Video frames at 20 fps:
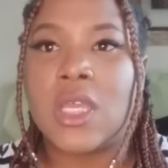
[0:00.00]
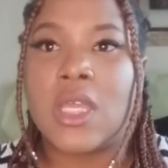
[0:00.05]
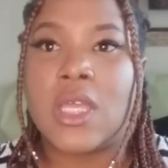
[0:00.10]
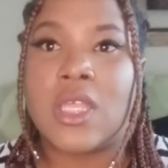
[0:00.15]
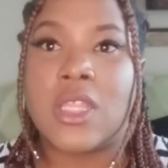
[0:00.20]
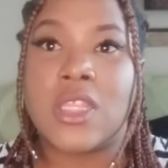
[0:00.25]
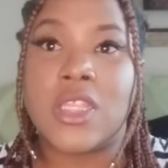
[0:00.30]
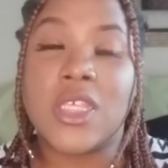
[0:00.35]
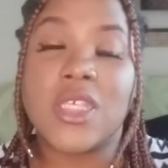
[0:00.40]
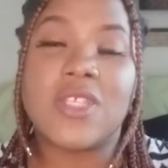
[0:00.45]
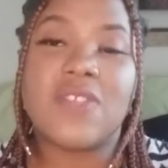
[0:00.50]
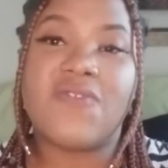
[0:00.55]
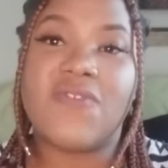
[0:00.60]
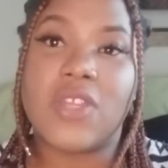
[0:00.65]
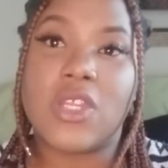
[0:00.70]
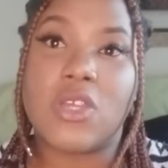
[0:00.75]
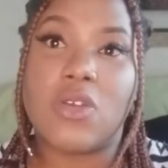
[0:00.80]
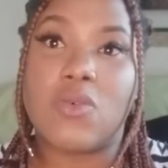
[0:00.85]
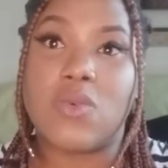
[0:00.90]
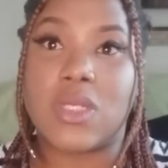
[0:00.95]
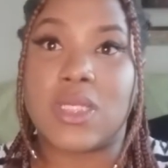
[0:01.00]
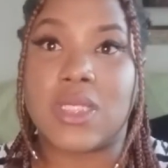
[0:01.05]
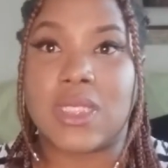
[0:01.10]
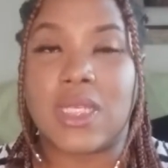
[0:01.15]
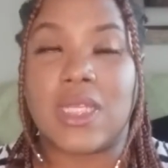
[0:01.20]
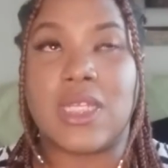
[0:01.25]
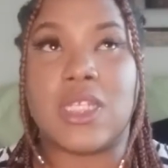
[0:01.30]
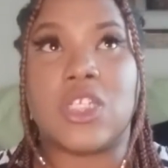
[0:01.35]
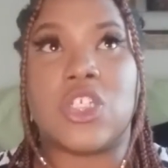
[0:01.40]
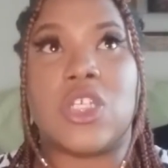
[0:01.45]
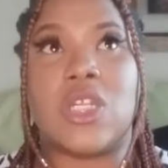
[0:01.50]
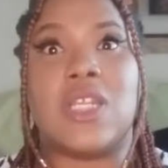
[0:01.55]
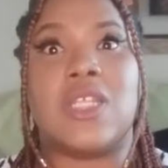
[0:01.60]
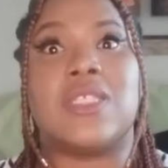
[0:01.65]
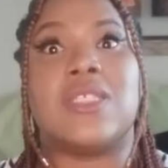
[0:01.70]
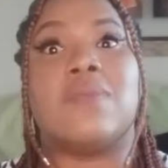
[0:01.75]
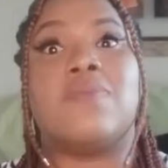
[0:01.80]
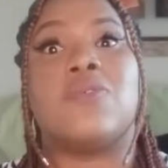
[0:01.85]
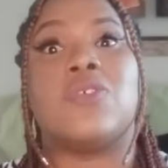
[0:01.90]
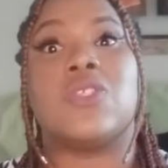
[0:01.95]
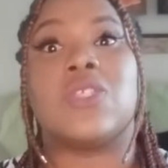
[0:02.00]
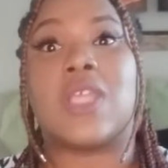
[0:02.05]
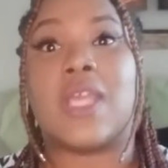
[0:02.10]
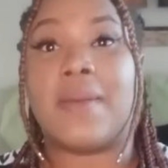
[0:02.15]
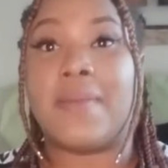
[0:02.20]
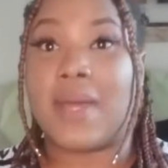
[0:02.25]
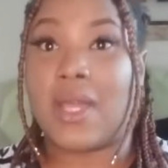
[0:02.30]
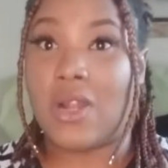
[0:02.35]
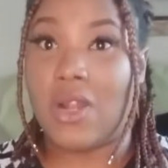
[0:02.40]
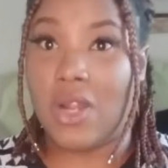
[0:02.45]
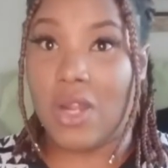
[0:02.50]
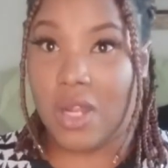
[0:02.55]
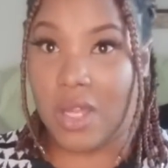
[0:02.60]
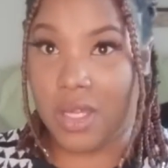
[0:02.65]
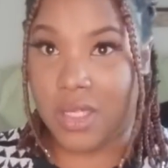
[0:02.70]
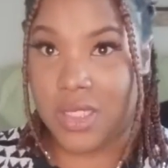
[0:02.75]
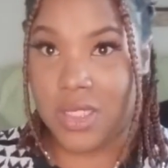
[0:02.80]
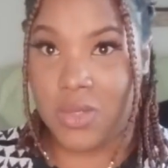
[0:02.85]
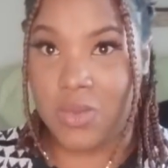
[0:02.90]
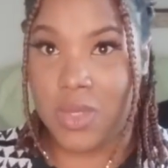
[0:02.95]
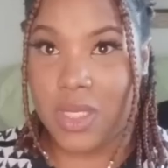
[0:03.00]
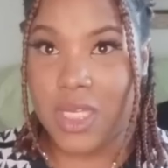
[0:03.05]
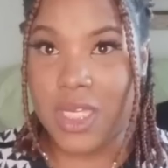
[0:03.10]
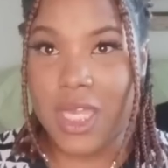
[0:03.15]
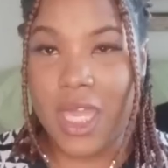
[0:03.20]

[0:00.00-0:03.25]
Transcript: This video was initially supposed to come out last week,